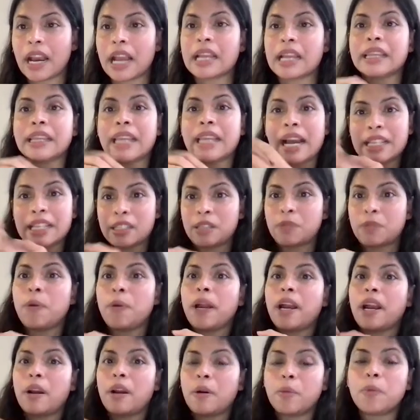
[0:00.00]
And that's
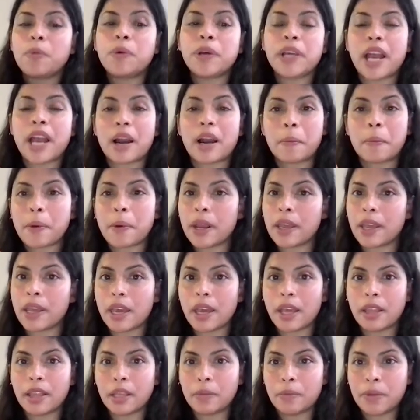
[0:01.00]
where we are
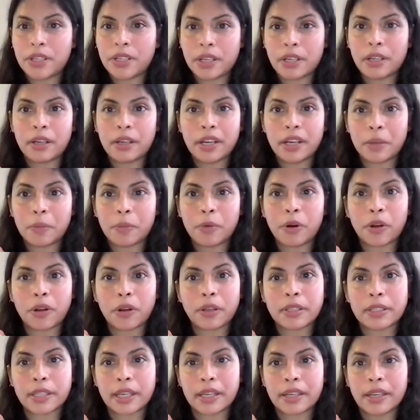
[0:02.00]
bringing in the machine learning
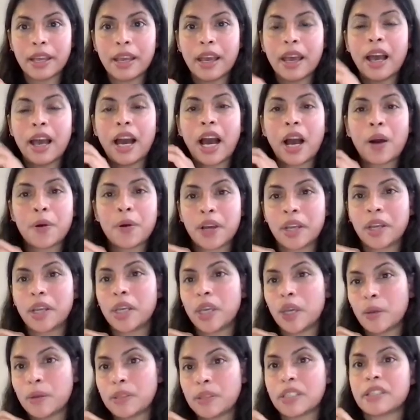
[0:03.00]
models, that how can it
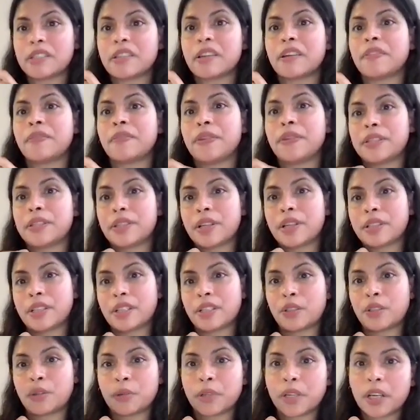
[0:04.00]
use the surface
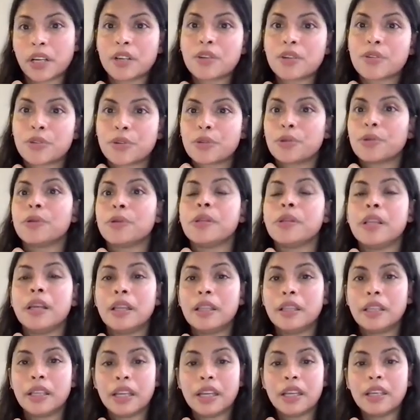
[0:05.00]
structures to control
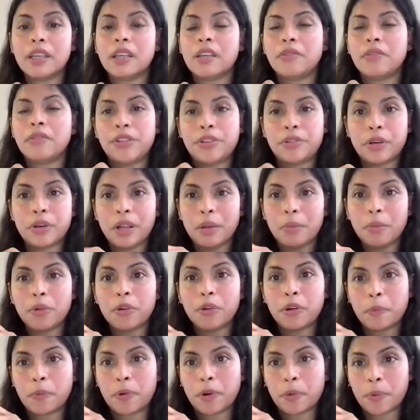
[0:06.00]
the individual
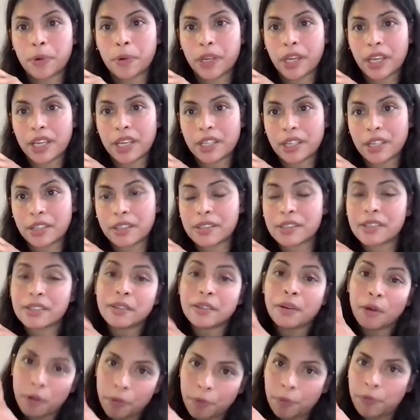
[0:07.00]
mode propagations,
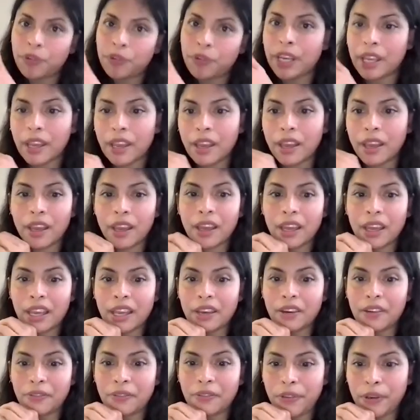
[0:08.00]
hopefully
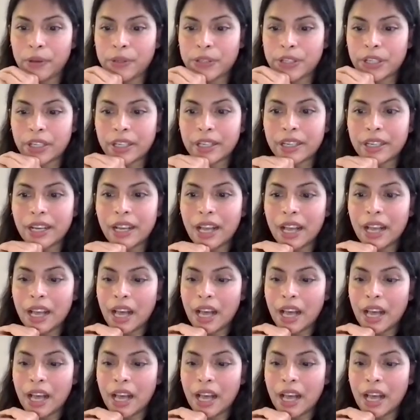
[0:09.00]
in future.